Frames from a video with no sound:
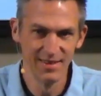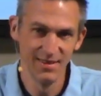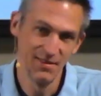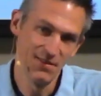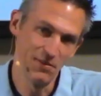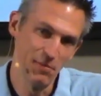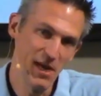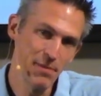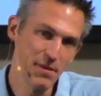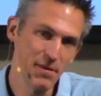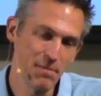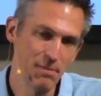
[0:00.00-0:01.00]
So
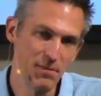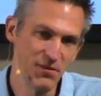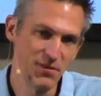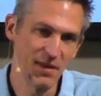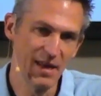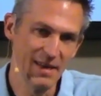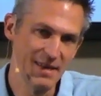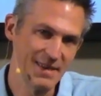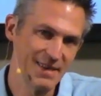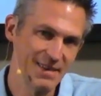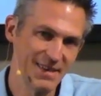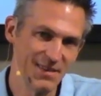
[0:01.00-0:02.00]
maybe, but you got to
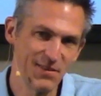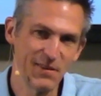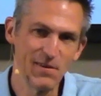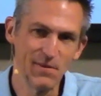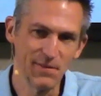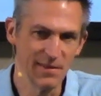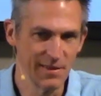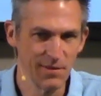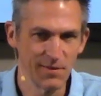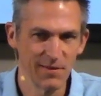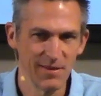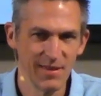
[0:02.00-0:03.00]
consider
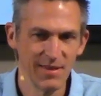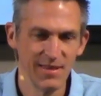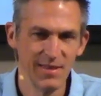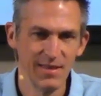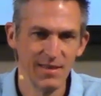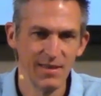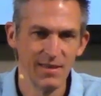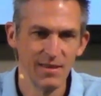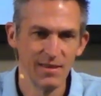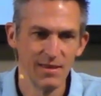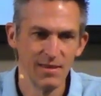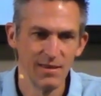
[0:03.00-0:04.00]
things. He was in opposition
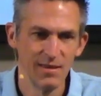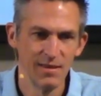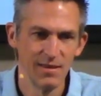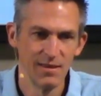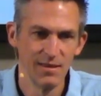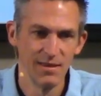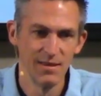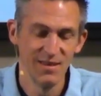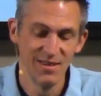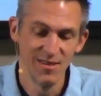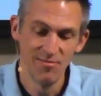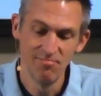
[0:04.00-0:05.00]
to the king's
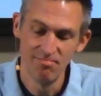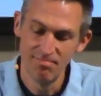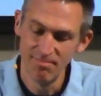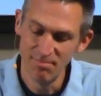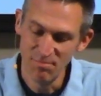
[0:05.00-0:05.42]
authority.